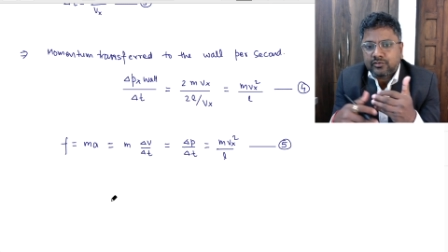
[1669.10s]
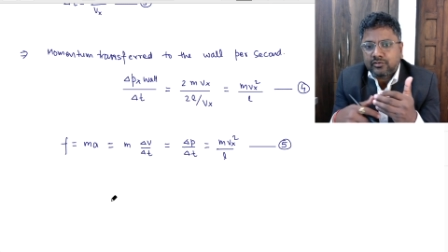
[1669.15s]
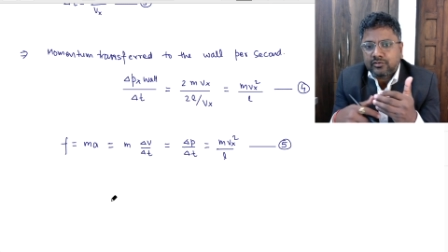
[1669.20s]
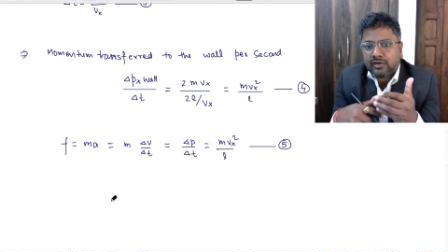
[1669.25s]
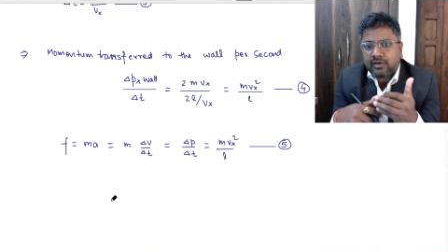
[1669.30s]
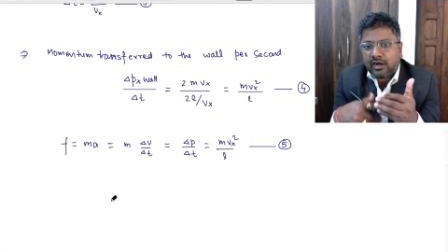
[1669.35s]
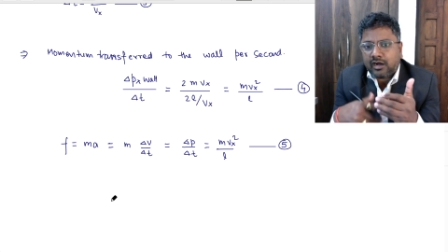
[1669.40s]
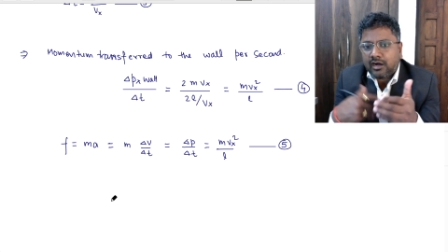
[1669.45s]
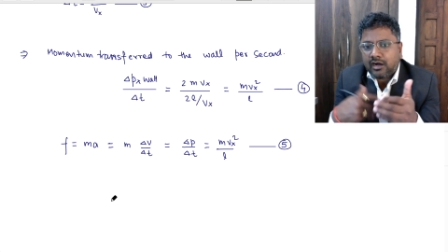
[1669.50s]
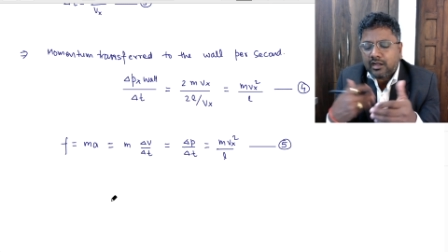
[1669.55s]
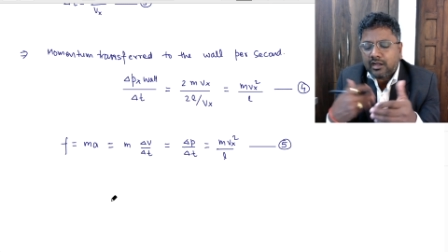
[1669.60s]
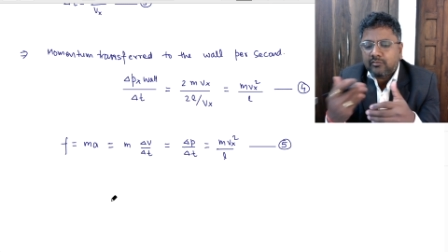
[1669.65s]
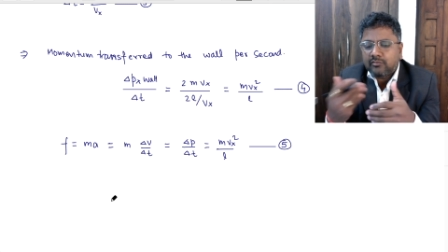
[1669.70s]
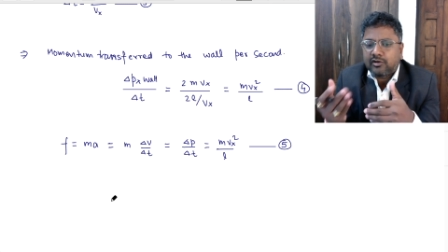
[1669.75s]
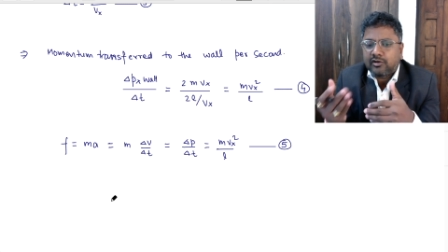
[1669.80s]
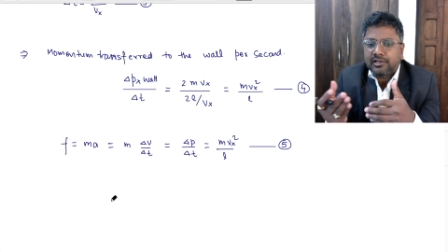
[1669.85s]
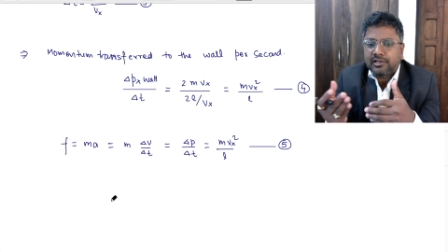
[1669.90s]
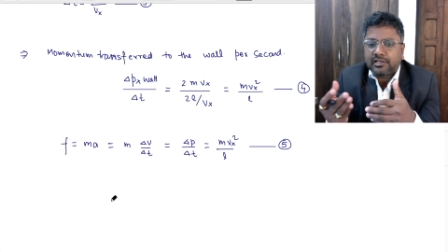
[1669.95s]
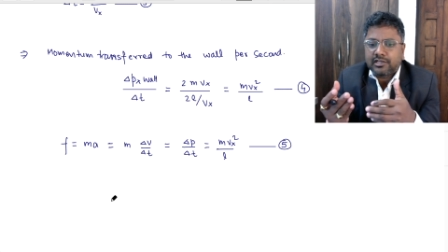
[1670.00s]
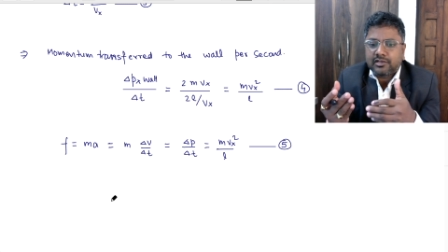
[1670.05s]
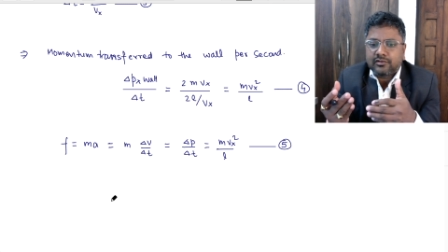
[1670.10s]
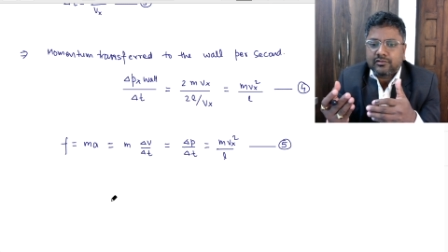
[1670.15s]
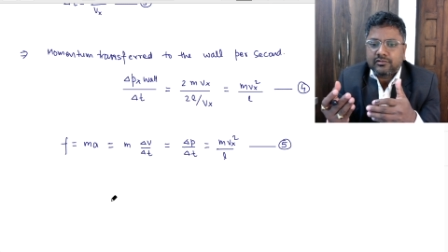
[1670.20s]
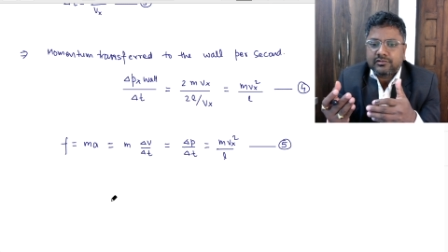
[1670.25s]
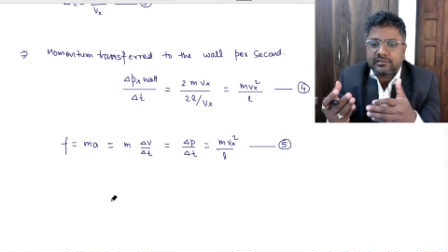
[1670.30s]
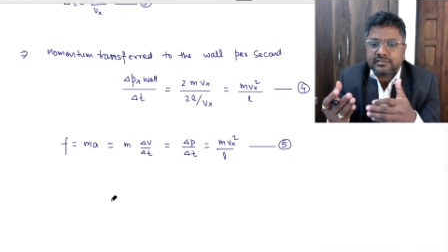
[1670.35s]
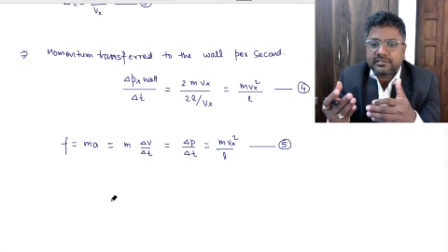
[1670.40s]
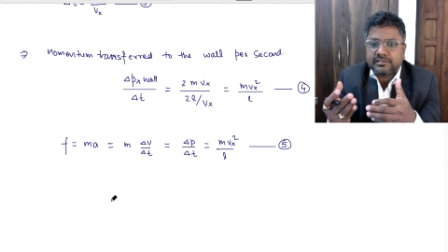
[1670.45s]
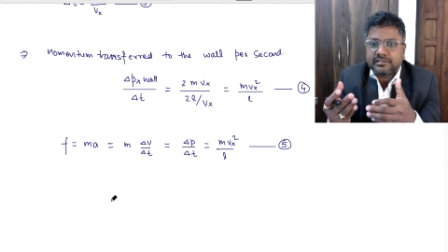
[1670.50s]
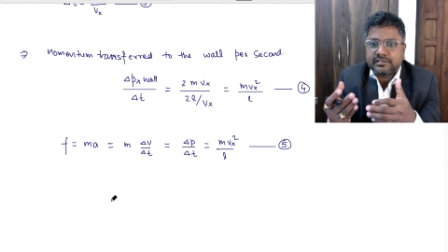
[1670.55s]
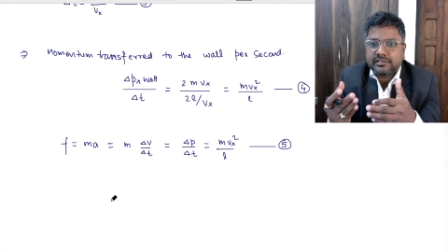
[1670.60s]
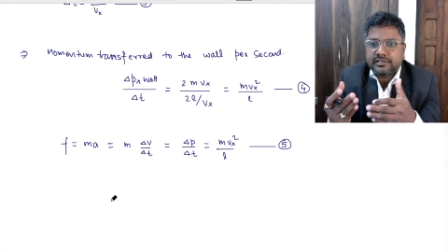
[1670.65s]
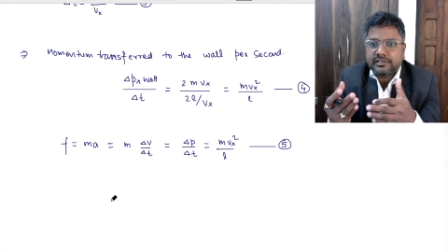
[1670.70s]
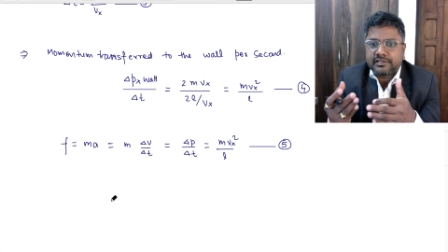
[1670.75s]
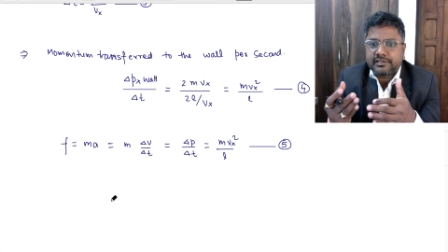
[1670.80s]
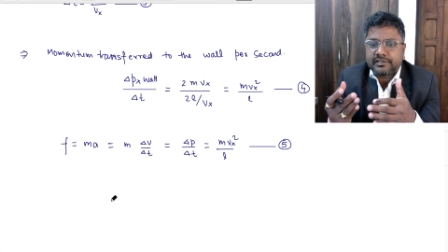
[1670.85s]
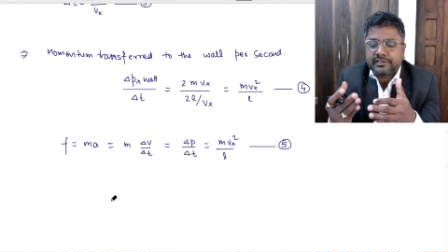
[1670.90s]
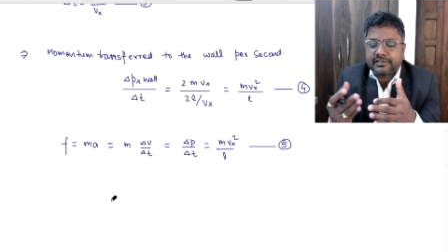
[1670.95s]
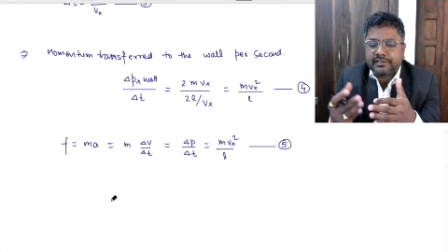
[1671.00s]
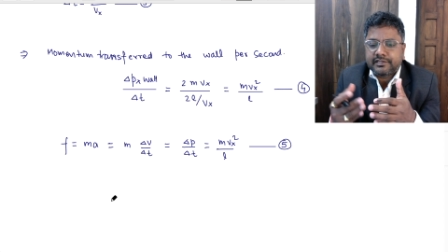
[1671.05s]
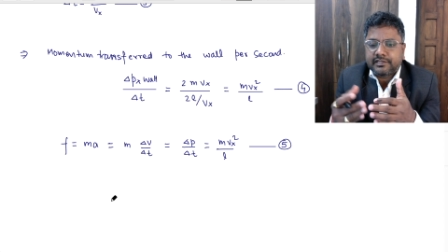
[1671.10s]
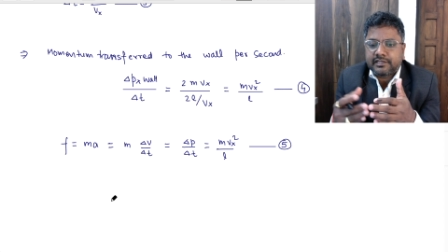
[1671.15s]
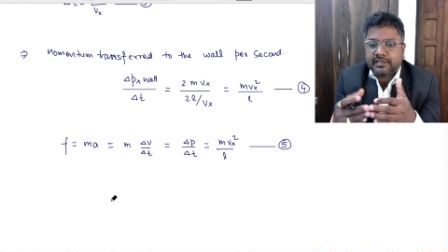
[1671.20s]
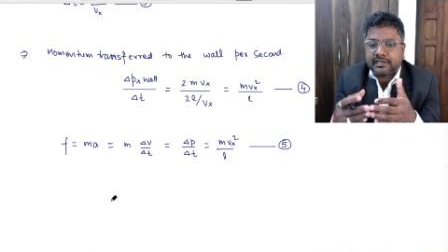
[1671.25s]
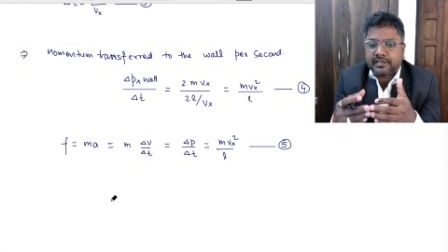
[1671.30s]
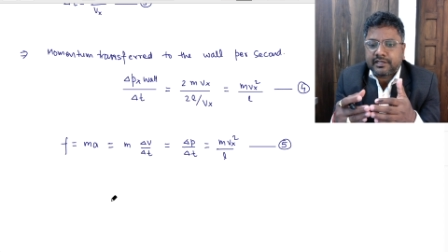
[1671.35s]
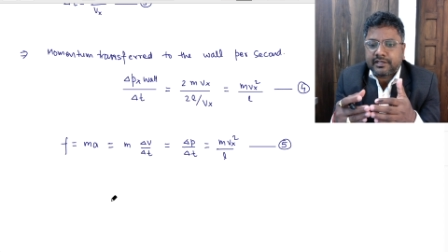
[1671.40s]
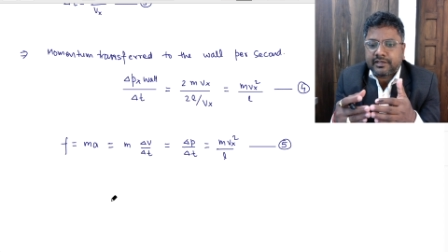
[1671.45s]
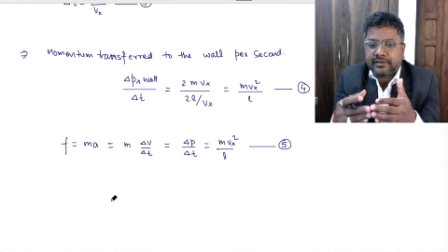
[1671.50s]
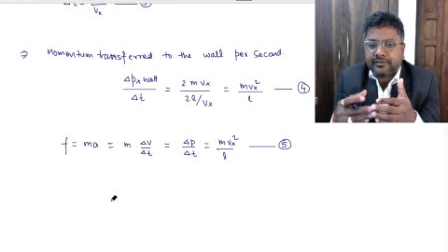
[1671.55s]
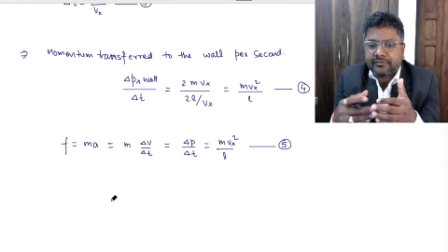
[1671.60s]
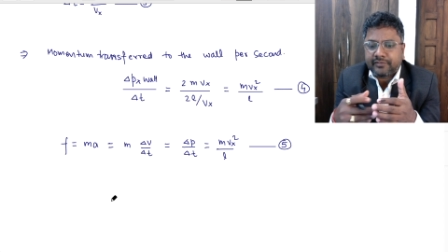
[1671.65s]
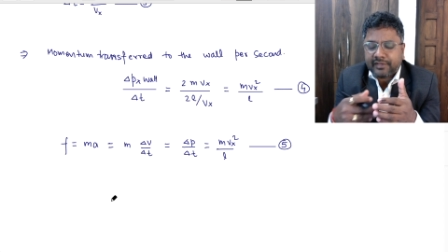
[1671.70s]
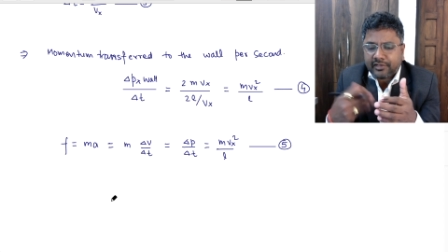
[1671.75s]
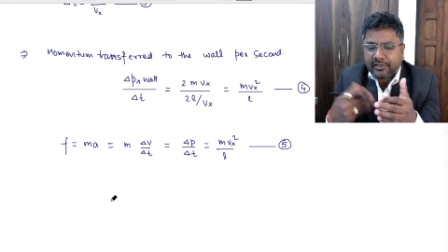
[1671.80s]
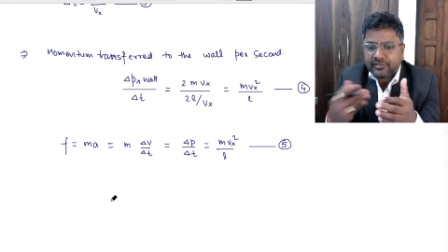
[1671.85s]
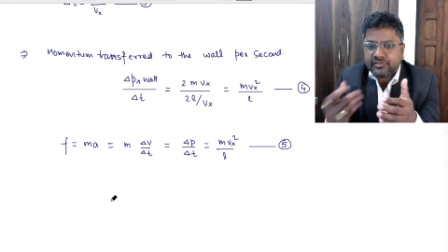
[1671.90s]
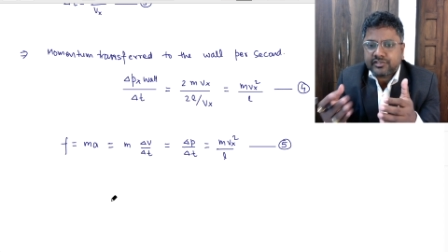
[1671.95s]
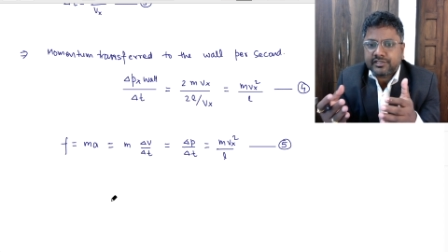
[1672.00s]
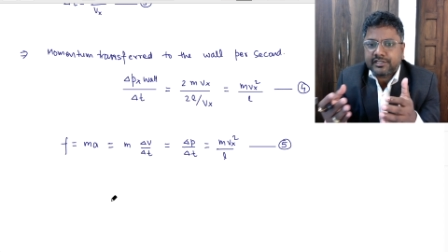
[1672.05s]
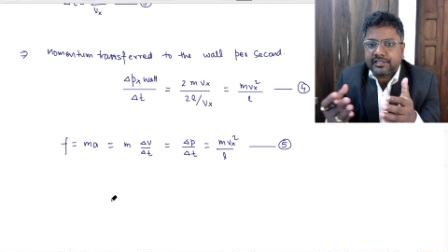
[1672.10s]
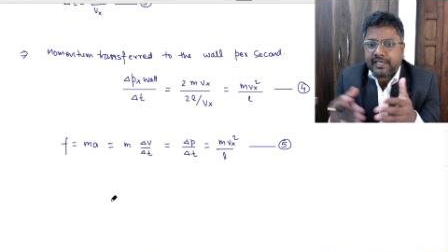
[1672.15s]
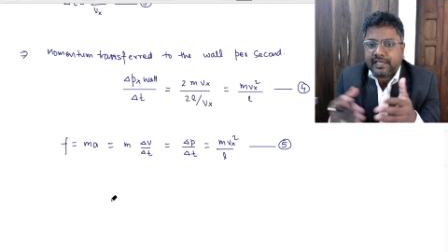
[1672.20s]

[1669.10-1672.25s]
all molecules velocity